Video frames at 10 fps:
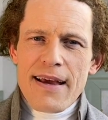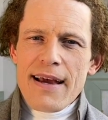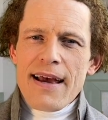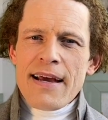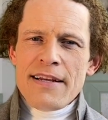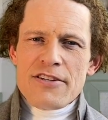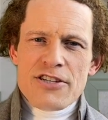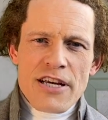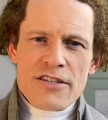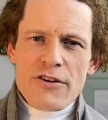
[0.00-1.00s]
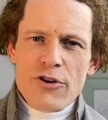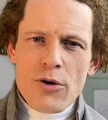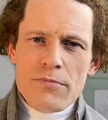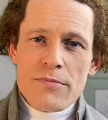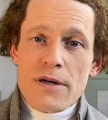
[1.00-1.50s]
Any six of
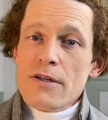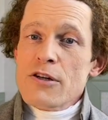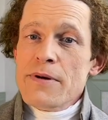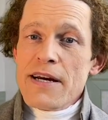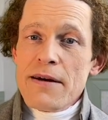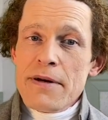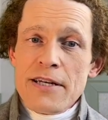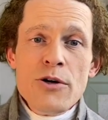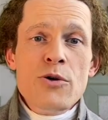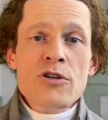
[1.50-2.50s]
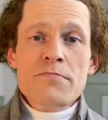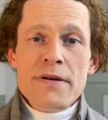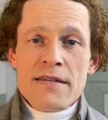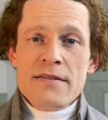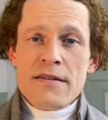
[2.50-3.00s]
whom to be a committee whose
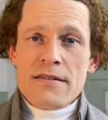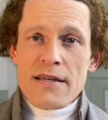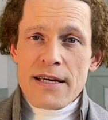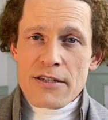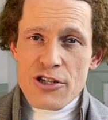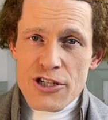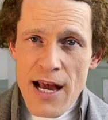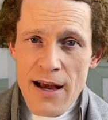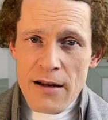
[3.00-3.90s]
business it shall